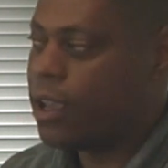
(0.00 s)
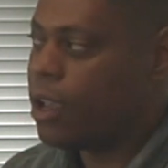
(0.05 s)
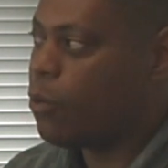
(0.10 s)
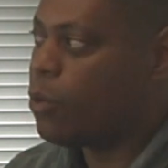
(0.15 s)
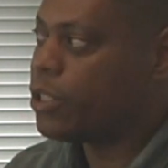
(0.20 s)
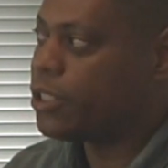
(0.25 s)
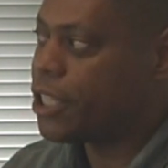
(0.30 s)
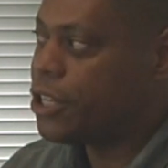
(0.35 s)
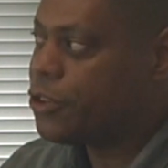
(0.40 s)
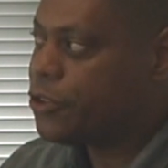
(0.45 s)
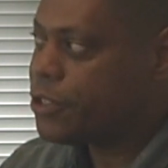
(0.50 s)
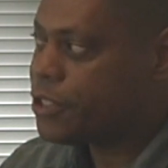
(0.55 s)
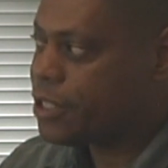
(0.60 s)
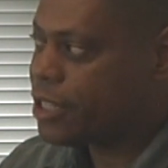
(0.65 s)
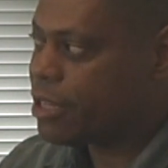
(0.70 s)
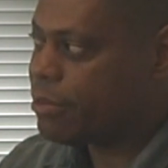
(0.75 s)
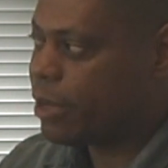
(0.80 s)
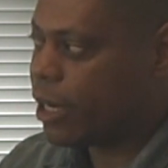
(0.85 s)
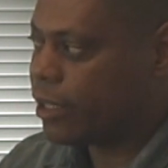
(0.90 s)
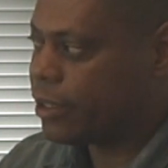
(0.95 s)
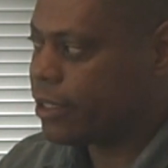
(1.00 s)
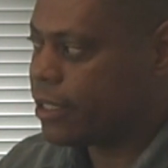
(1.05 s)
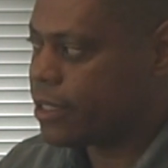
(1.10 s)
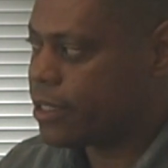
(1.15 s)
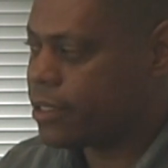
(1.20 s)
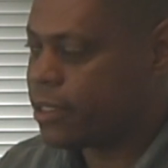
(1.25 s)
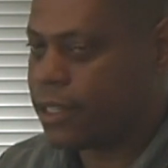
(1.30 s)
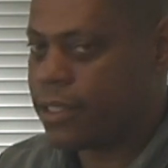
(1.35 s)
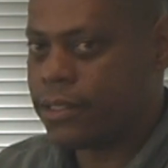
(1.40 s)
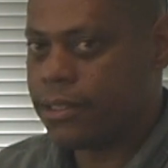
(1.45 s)
What's interesting about this
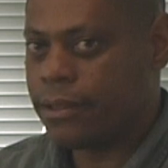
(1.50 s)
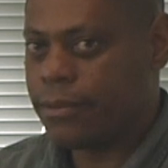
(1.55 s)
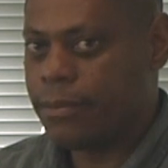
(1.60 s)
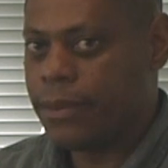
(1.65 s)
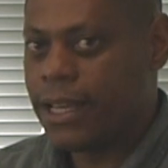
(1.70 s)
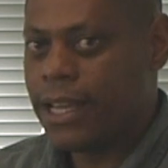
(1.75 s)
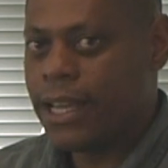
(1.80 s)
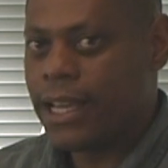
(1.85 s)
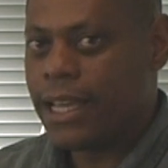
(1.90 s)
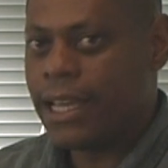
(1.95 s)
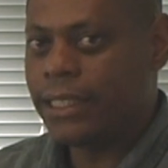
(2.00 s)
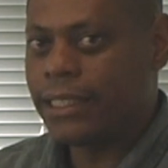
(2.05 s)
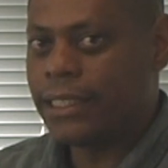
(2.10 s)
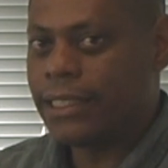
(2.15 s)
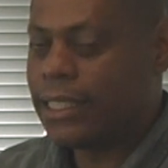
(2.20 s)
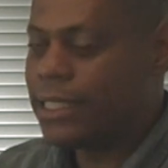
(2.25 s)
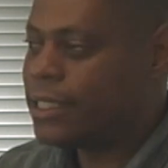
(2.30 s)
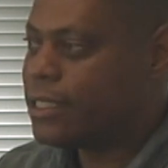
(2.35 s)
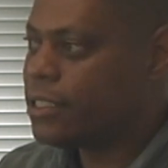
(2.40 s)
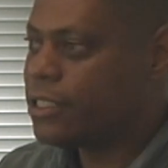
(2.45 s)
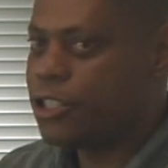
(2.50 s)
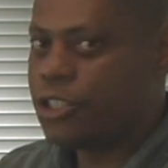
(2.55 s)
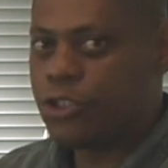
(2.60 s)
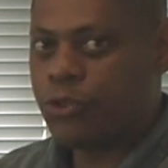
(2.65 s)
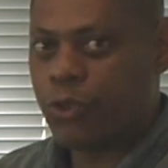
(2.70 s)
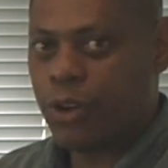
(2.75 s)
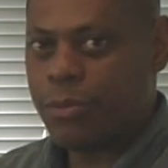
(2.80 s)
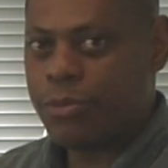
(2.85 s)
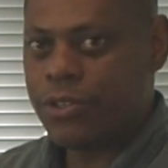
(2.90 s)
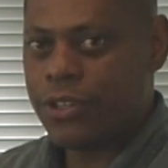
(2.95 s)
system is that this is a
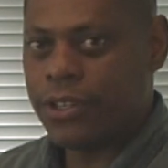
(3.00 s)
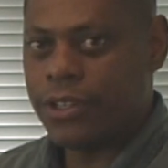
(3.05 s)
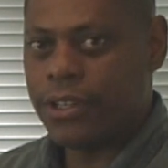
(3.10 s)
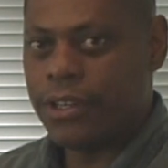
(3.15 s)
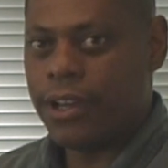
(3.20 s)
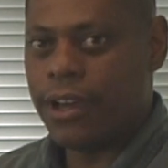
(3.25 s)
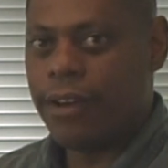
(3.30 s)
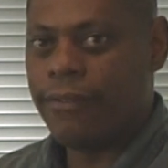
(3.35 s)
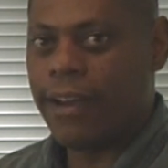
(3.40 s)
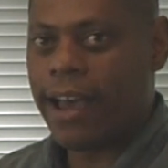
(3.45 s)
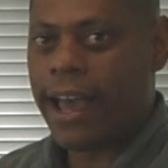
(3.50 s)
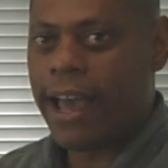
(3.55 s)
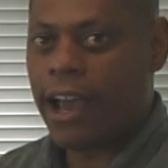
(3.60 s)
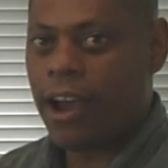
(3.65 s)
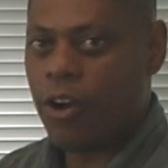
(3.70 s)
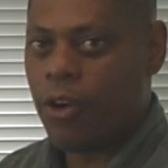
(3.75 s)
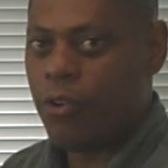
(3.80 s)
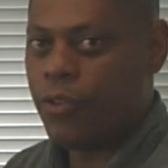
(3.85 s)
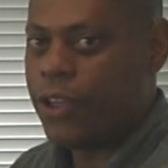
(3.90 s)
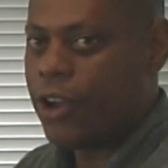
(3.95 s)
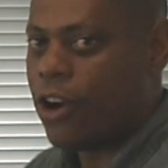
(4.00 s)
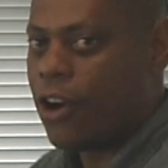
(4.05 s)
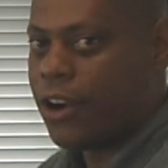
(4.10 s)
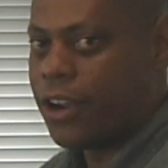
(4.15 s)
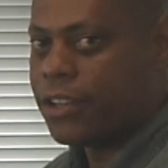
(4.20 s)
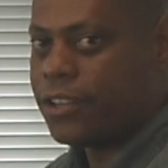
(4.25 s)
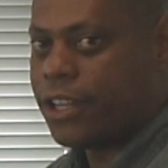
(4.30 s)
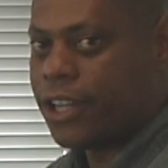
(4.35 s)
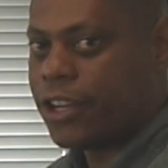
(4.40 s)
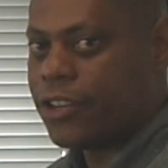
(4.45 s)
description of how the
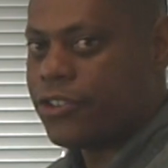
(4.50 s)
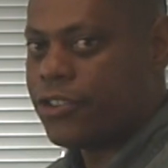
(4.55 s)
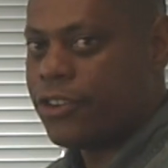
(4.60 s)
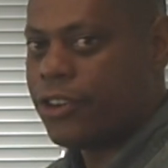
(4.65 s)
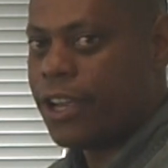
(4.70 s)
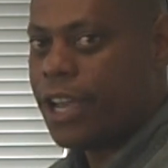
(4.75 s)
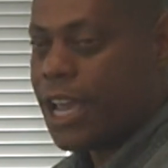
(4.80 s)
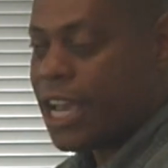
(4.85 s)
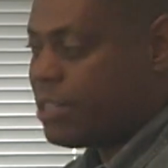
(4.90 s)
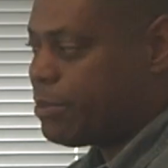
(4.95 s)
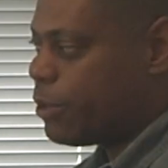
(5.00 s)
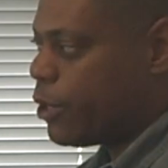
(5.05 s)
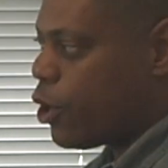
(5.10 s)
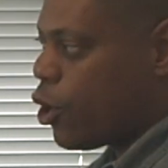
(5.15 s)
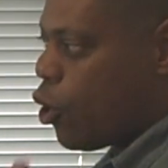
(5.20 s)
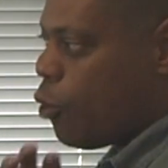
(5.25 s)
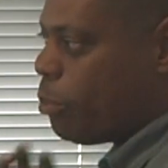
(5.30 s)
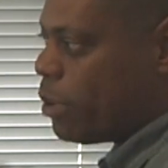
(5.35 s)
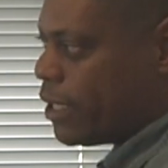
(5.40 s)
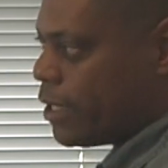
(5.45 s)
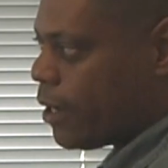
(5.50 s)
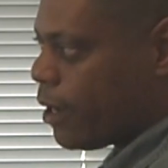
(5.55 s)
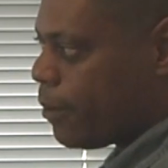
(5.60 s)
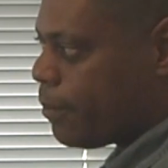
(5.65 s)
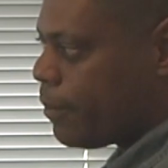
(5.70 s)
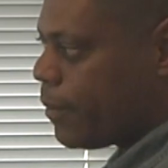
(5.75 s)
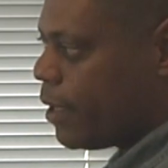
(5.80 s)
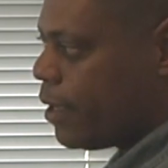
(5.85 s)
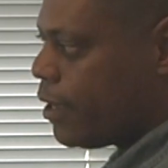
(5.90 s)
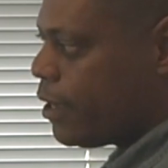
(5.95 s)
architecture has been opened
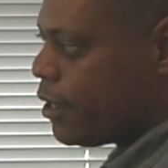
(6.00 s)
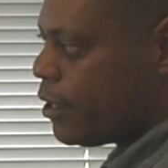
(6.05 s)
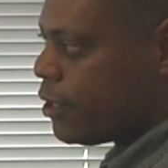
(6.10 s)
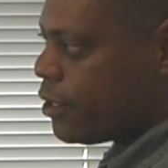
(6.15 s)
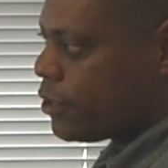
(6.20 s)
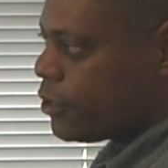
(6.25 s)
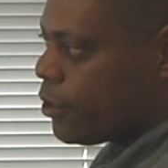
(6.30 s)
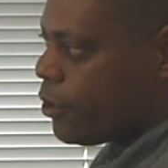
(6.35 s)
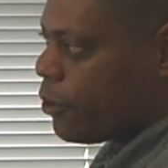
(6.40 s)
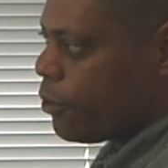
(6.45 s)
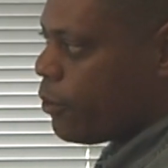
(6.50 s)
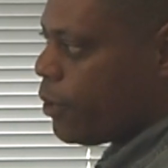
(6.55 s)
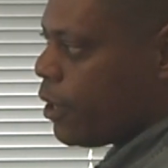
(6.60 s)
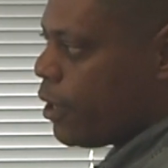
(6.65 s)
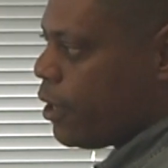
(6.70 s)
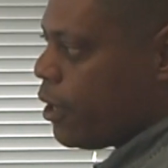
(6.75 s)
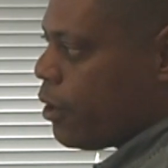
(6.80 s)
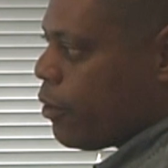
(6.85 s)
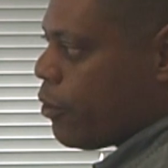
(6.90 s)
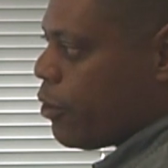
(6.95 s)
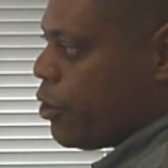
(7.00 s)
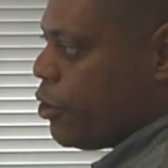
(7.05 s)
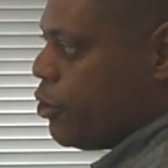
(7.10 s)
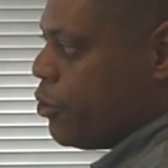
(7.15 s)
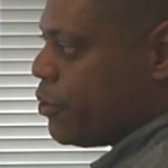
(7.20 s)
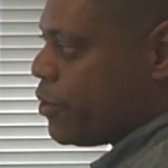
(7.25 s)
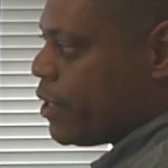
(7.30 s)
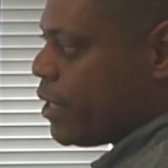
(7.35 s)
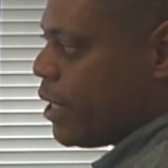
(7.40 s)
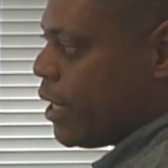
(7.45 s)
up. So you
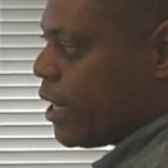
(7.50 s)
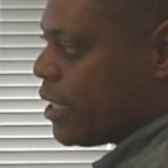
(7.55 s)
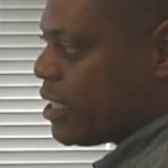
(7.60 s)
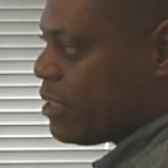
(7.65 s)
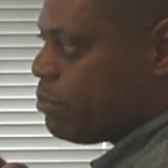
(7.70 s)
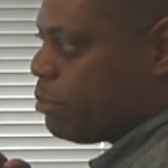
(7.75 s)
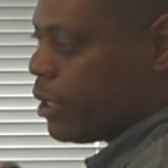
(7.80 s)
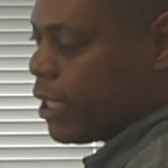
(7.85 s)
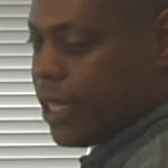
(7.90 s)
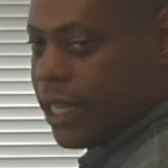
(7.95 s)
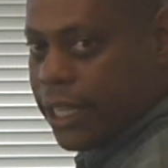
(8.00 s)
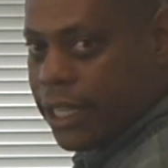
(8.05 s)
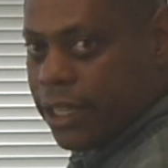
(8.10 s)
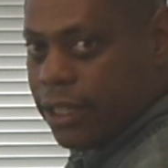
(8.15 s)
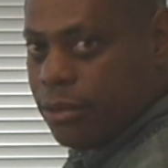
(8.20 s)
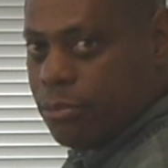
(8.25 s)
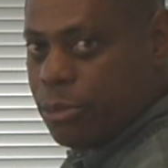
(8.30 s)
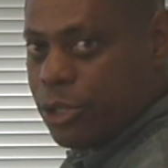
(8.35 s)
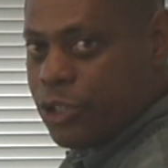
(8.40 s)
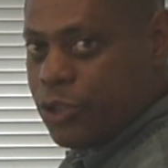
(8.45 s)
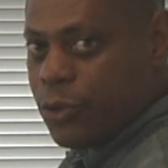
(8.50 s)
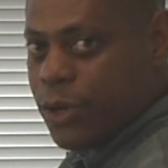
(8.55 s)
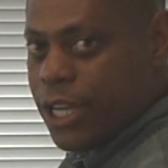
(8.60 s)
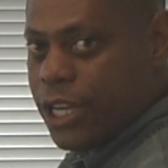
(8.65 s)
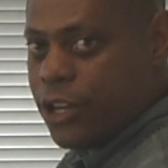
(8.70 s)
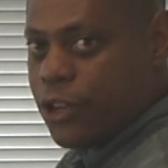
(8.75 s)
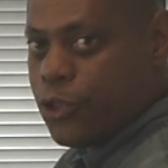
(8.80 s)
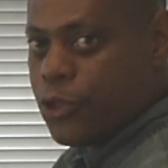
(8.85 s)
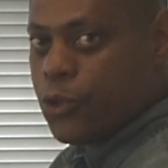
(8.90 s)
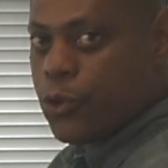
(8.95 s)
see a splitting
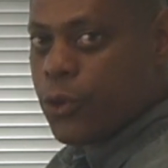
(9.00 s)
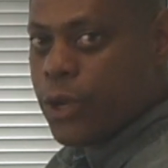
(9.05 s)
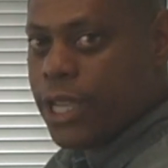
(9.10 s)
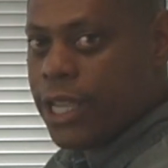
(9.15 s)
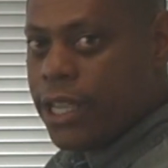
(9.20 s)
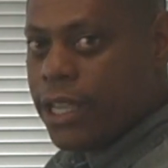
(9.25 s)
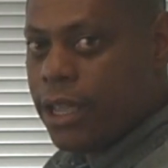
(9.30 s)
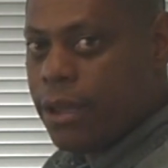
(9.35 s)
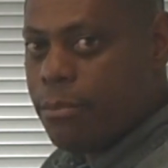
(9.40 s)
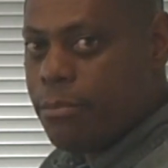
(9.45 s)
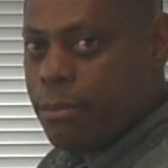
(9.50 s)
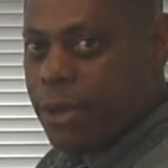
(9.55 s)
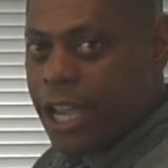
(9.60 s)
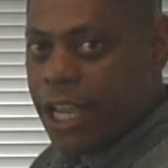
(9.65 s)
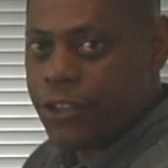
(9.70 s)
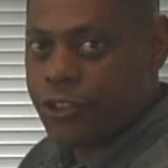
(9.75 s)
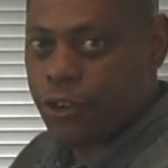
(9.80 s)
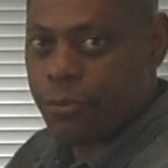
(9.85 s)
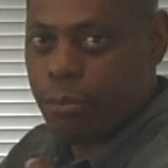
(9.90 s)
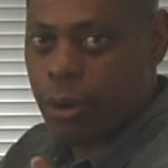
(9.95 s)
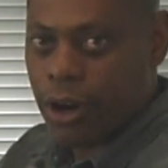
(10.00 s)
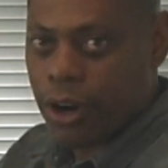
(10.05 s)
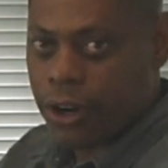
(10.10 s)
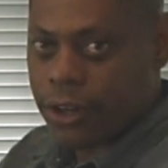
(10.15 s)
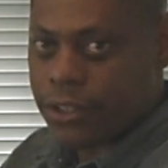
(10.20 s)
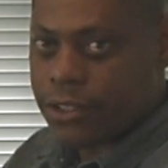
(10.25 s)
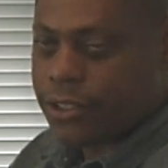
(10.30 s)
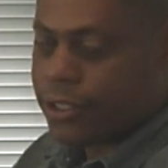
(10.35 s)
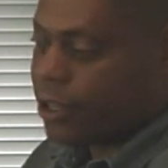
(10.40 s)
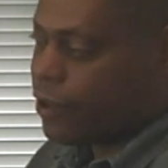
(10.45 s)
between three major
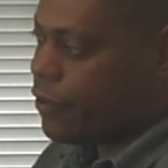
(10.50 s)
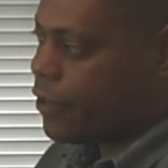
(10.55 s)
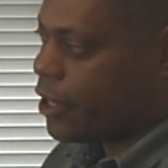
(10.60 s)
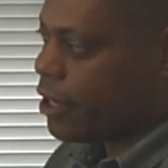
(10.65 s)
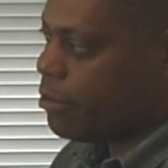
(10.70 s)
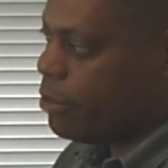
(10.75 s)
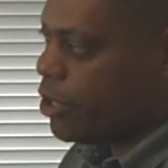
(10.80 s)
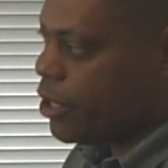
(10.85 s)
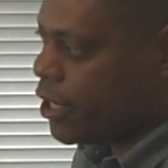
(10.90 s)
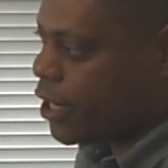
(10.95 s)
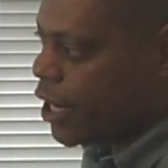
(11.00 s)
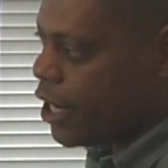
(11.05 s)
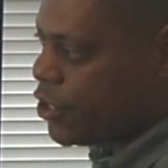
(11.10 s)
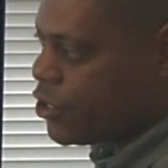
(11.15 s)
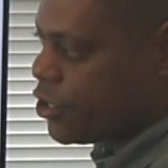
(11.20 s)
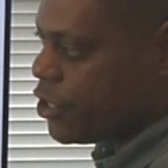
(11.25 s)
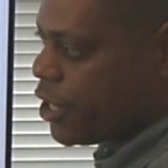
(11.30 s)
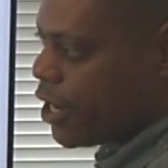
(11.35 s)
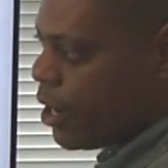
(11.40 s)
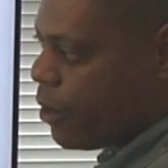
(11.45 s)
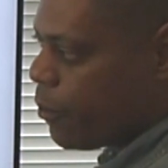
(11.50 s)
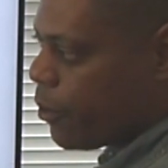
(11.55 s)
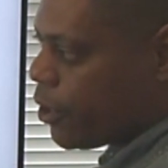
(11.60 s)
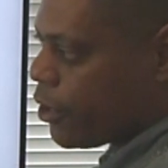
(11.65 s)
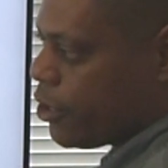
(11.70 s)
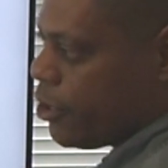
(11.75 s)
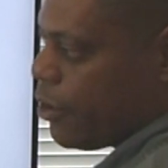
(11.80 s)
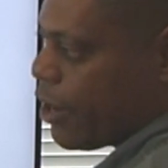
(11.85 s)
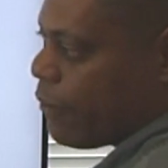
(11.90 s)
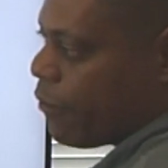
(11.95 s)
parts of the communication network.
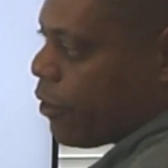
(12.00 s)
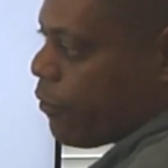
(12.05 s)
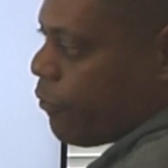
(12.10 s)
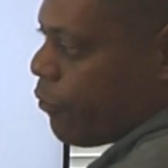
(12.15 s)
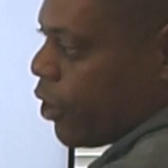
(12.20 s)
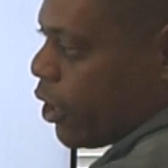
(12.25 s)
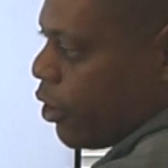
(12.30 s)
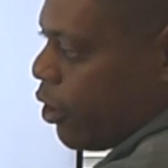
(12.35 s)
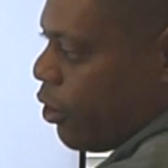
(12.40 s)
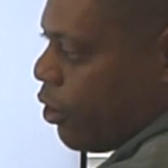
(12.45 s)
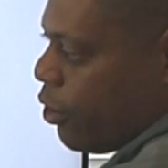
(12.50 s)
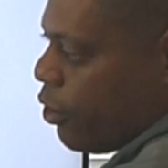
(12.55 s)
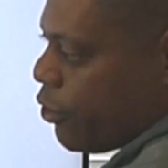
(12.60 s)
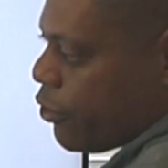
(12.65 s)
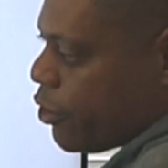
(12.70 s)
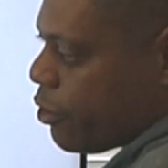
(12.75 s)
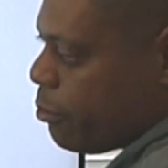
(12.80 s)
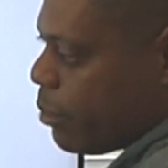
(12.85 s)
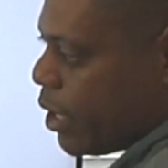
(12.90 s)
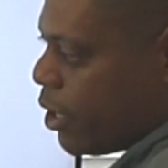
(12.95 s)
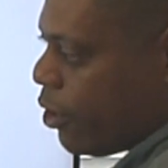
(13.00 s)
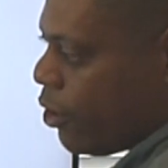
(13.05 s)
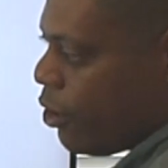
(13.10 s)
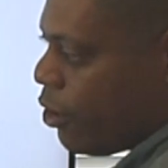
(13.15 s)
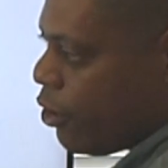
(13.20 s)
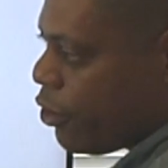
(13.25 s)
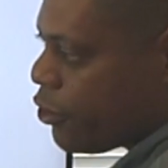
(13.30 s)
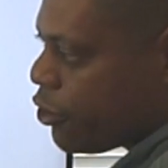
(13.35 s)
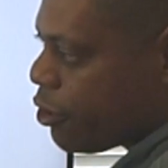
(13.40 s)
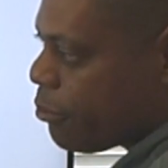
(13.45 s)
You have your front haul, your mid
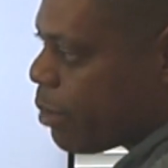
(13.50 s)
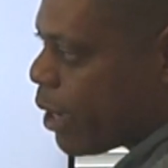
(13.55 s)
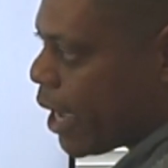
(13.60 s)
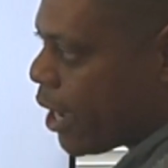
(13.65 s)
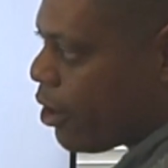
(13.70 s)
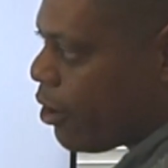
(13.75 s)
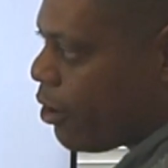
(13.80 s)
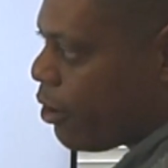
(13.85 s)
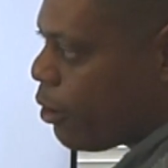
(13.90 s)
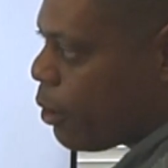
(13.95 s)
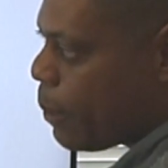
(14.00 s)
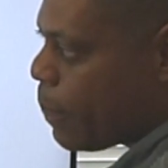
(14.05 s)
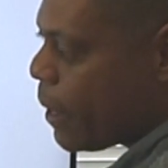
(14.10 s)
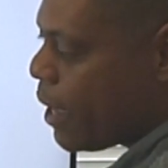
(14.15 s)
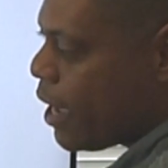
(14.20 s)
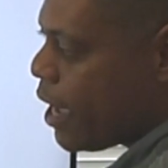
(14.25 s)
haul, your back haul.